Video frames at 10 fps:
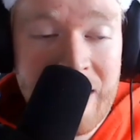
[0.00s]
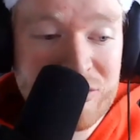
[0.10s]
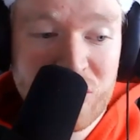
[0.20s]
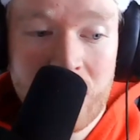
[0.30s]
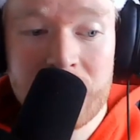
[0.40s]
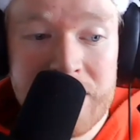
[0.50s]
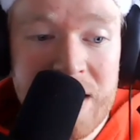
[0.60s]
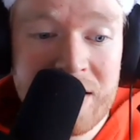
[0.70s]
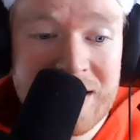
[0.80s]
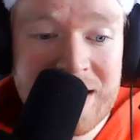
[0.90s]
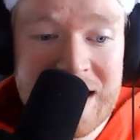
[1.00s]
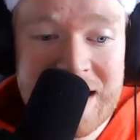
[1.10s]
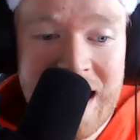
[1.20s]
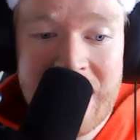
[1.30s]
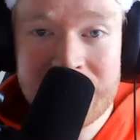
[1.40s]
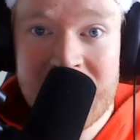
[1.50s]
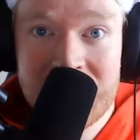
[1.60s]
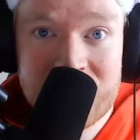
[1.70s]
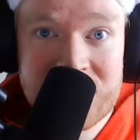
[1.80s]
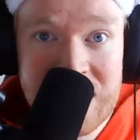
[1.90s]
After our rebellion, he came
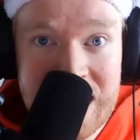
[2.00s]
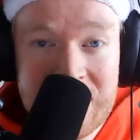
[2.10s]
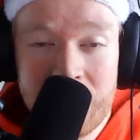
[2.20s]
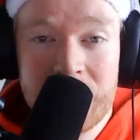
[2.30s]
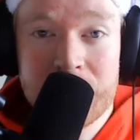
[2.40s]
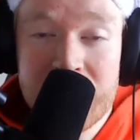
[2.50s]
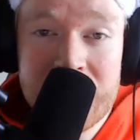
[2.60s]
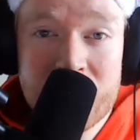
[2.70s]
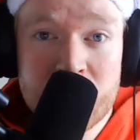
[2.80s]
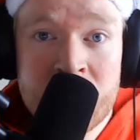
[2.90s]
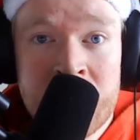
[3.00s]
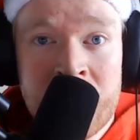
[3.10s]
down to heal the breach